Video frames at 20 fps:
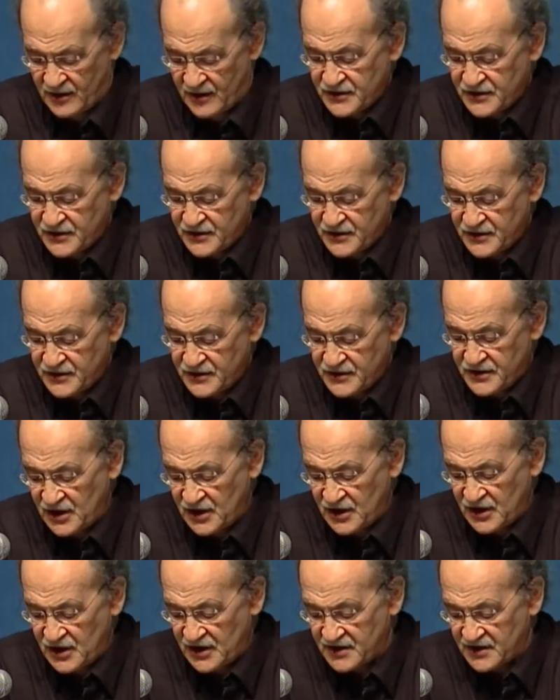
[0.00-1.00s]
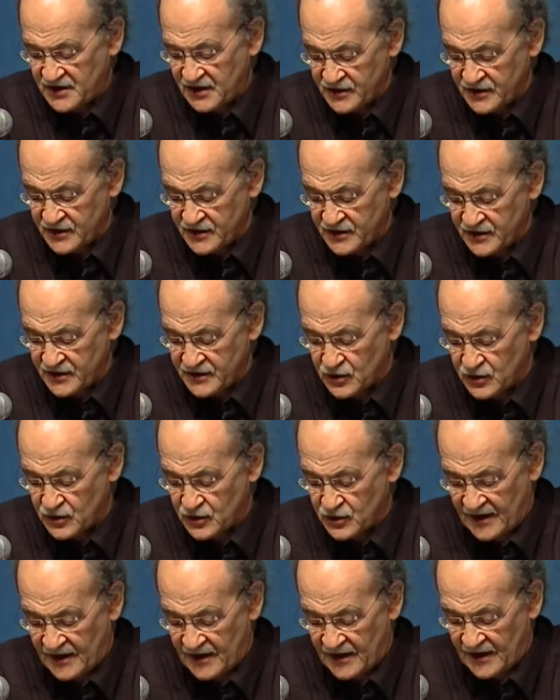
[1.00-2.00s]
suggests it also should be
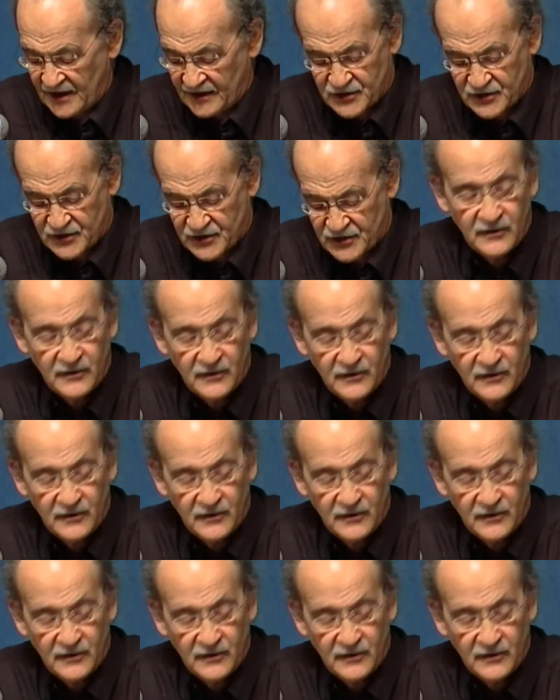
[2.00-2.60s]
understood